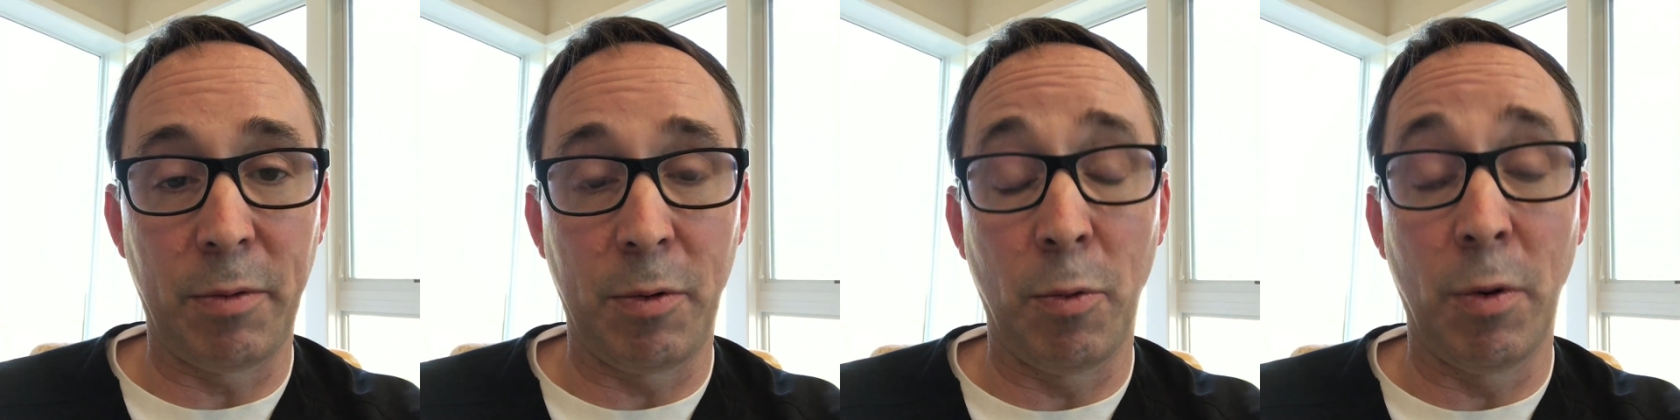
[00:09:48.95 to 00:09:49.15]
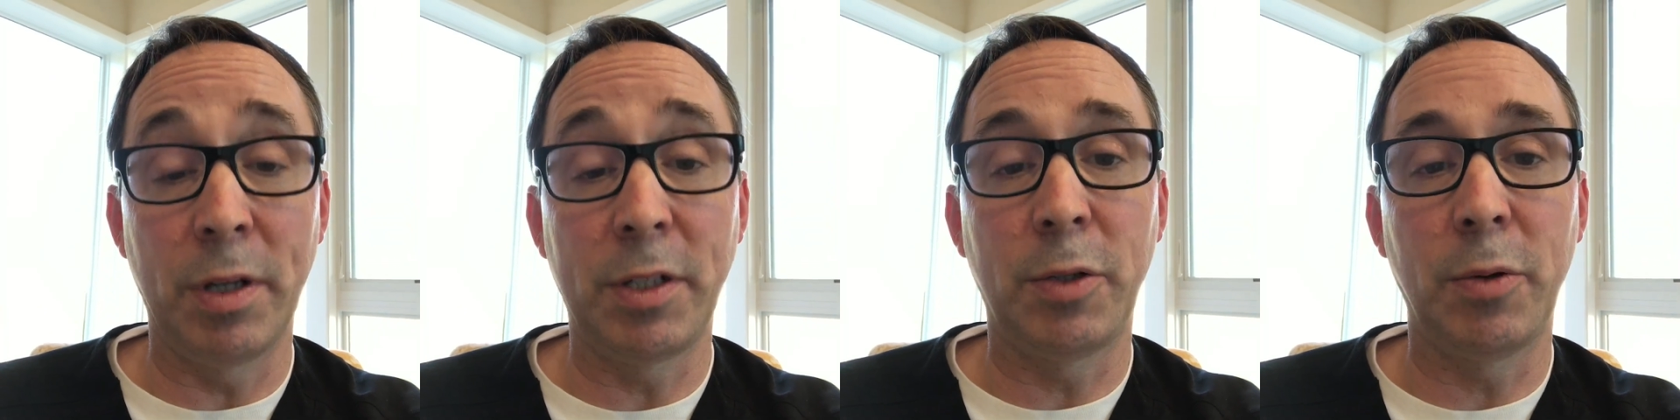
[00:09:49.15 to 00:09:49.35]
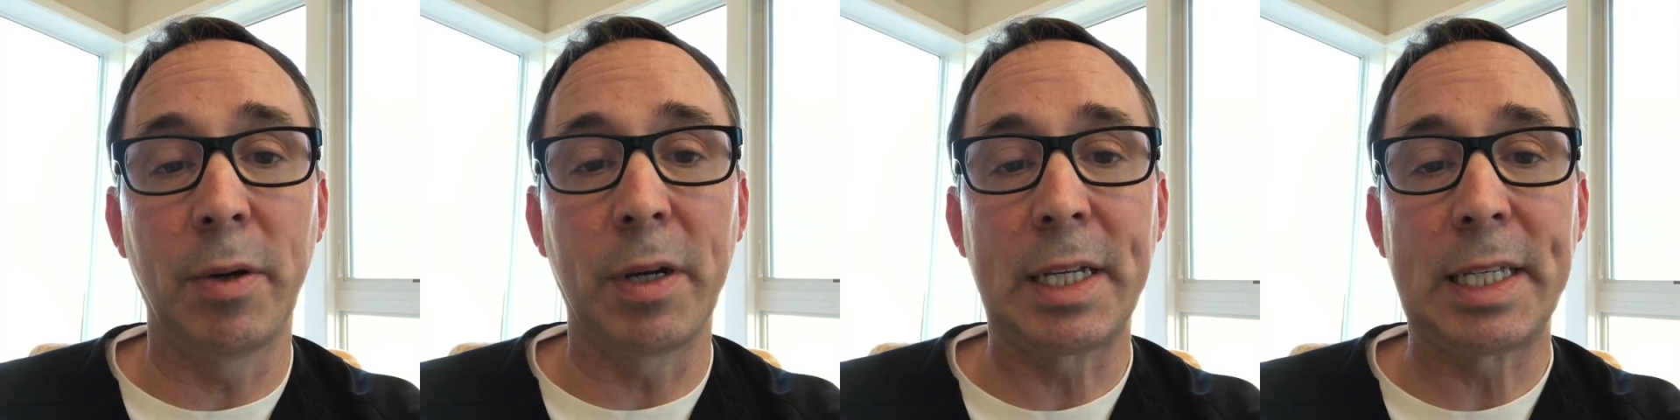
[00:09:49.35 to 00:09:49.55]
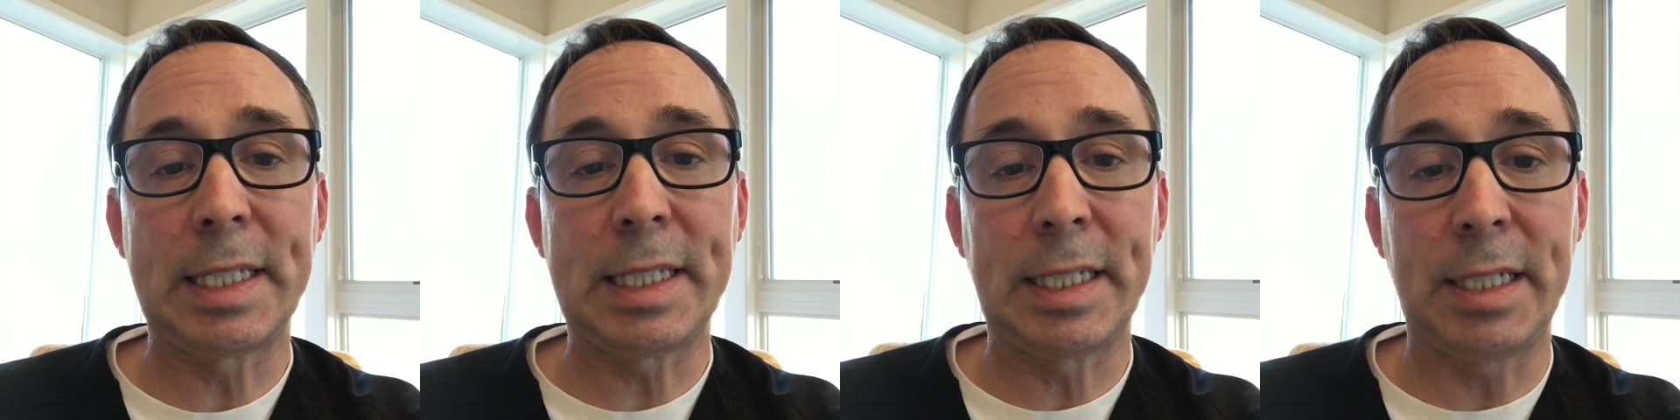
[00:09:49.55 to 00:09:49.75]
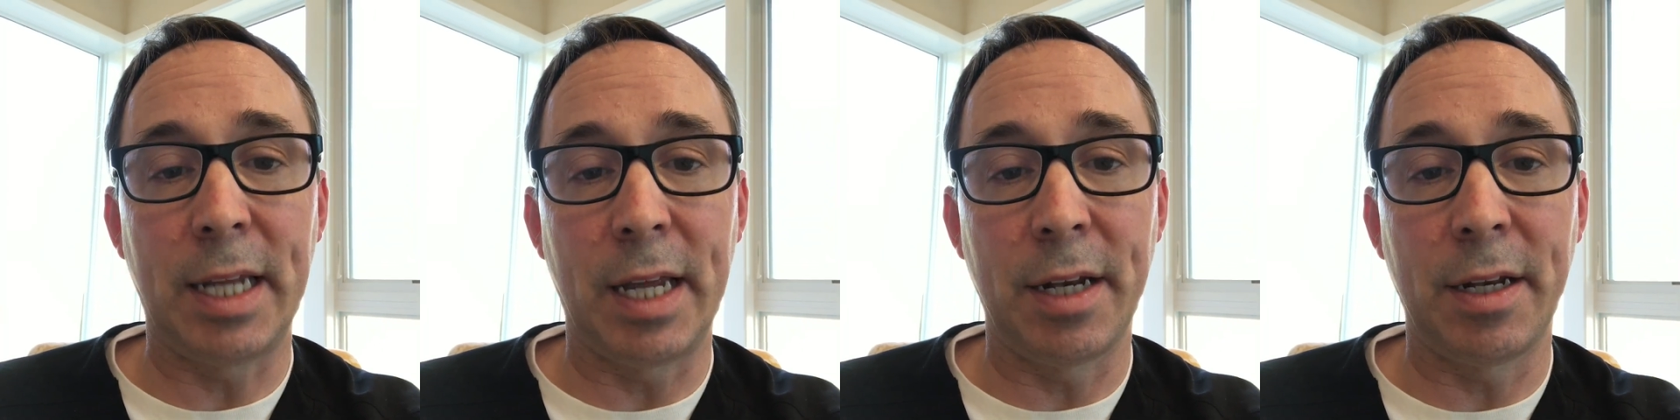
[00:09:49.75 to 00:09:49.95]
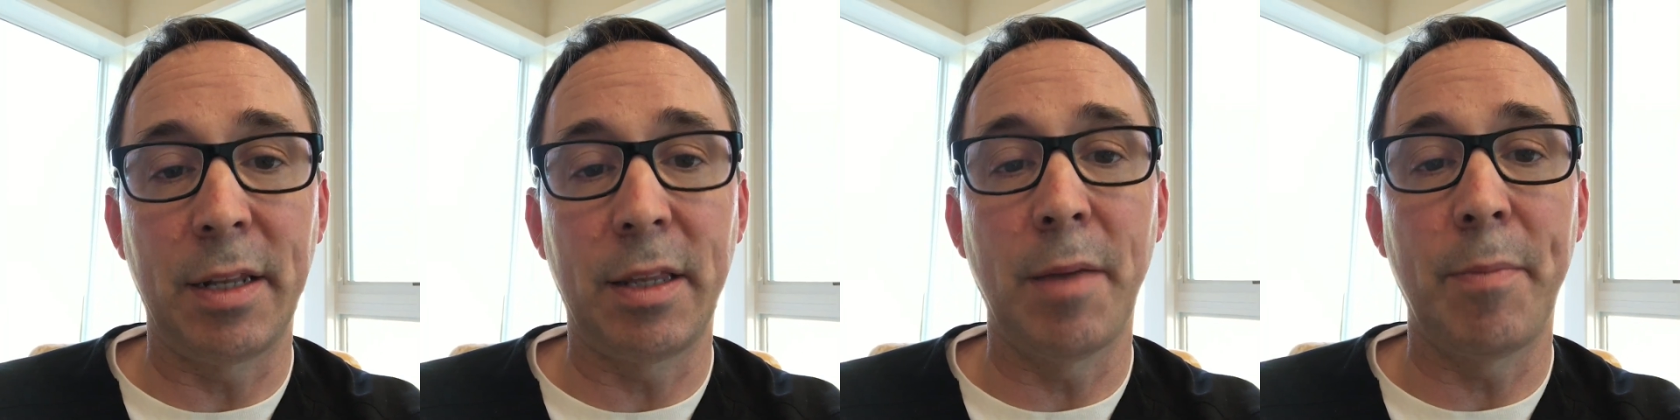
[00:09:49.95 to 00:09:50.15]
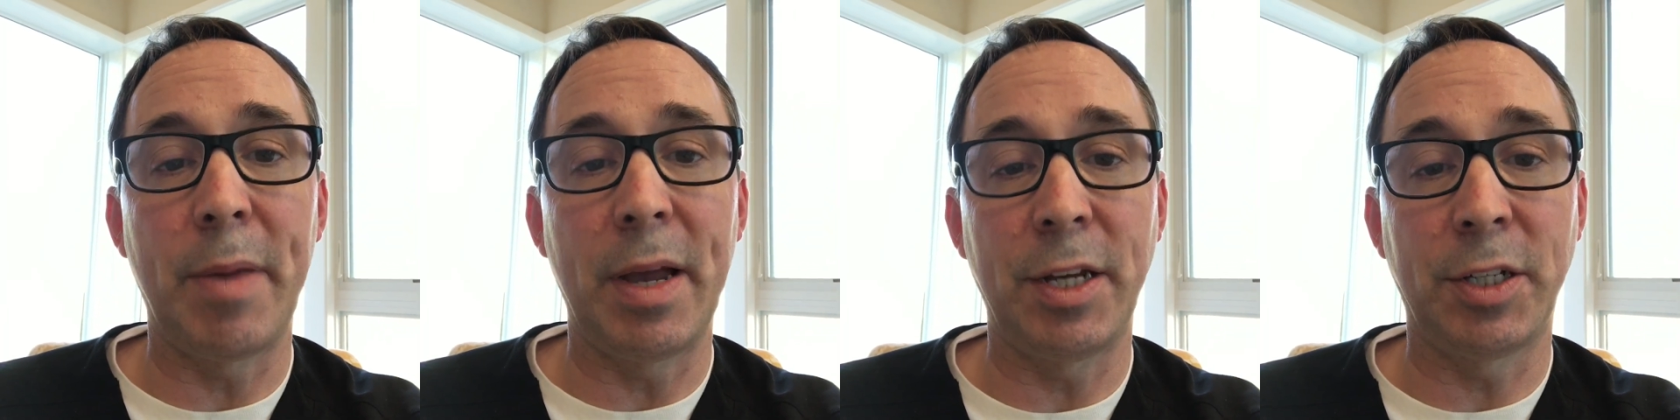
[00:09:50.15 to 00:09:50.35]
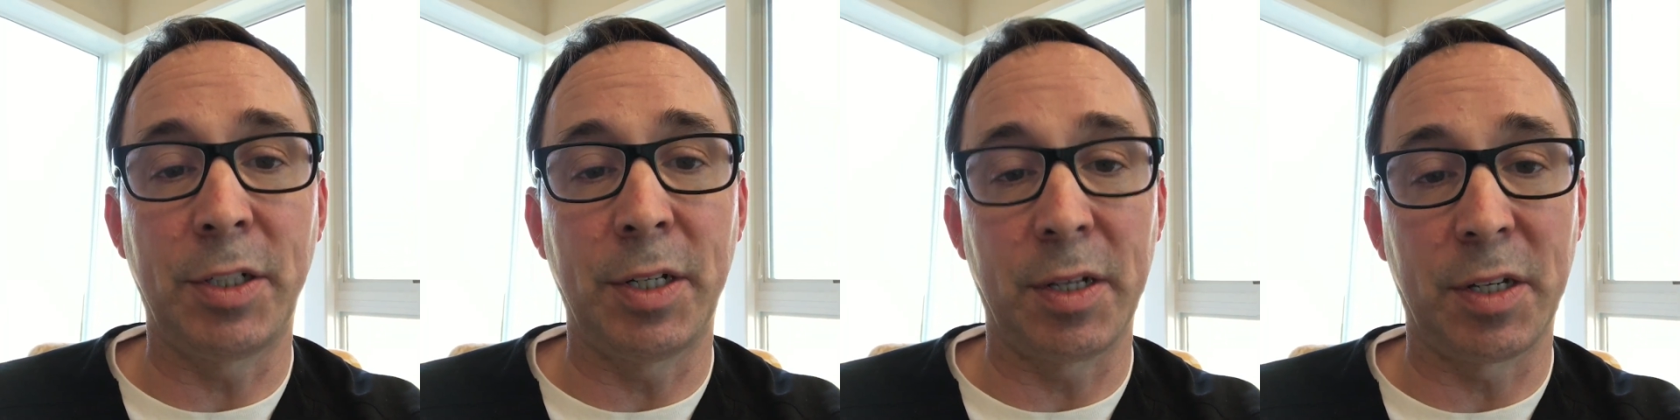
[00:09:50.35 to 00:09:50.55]
we want to extend the
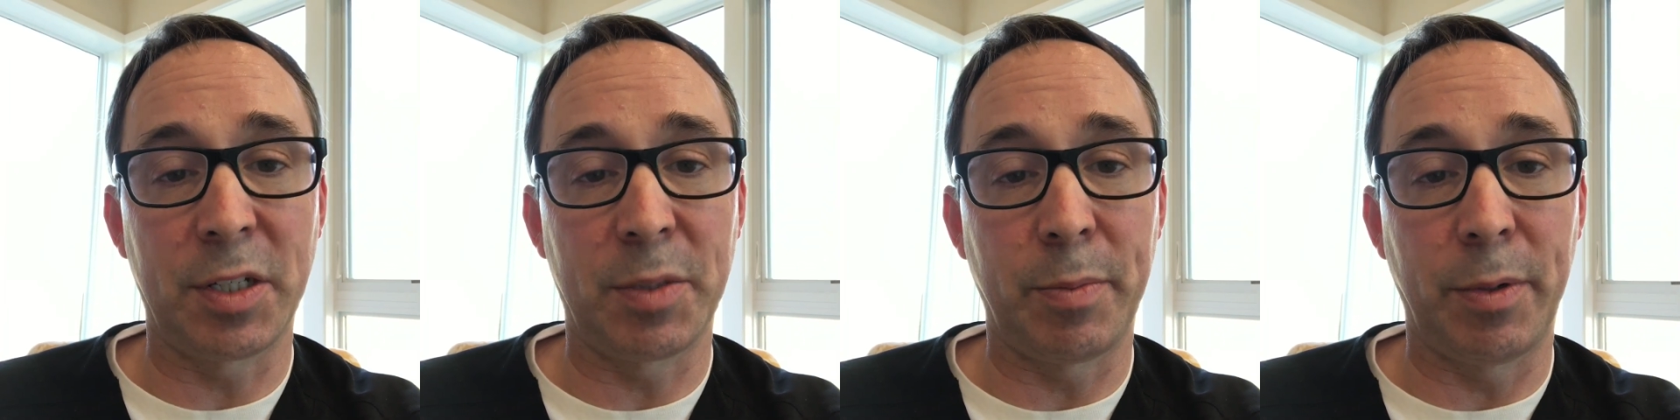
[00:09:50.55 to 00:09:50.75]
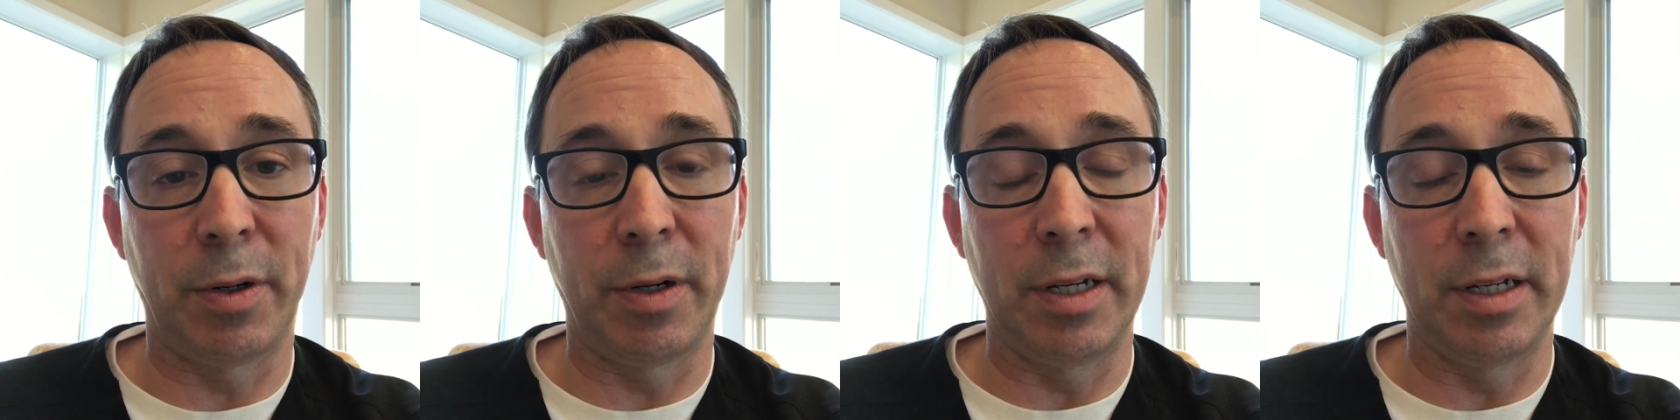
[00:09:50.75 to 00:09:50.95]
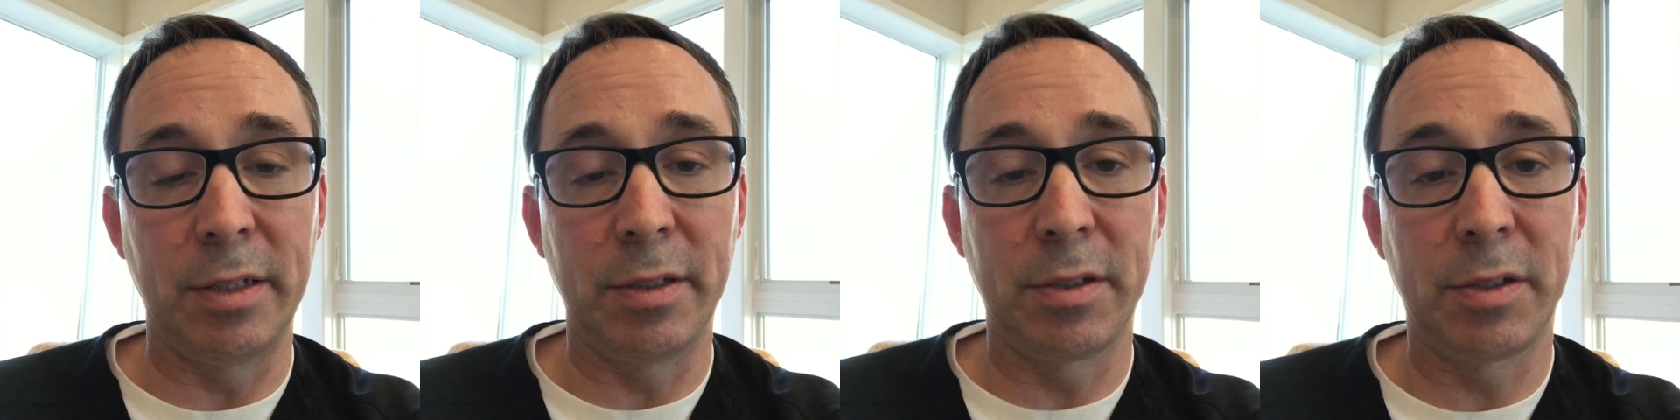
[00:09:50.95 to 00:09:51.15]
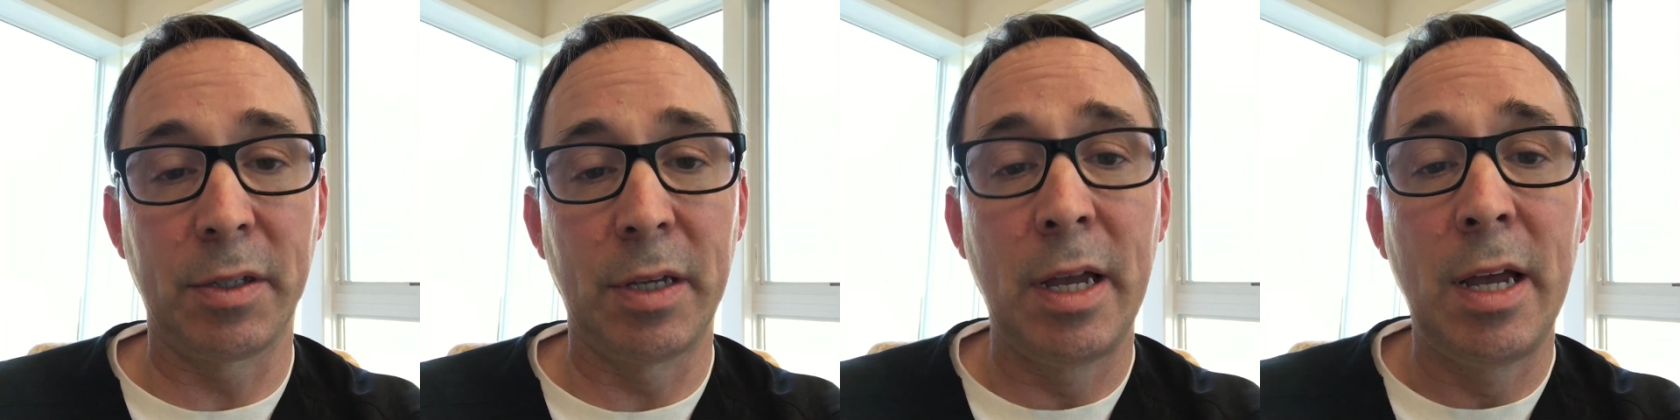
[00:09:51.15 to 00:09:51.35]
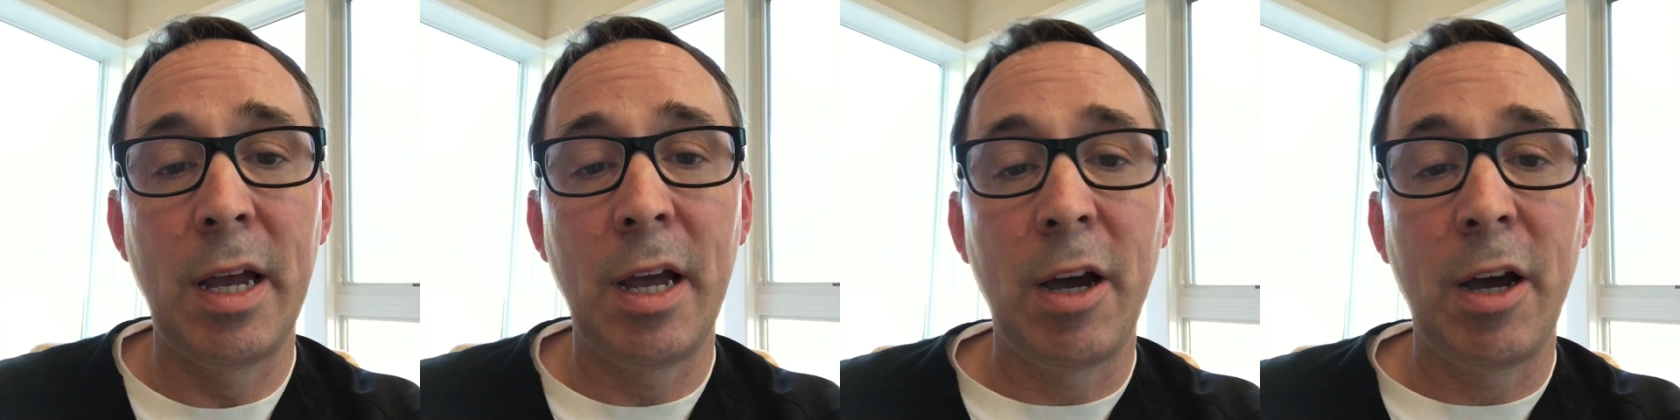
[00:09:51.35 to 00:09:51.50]
patient experience.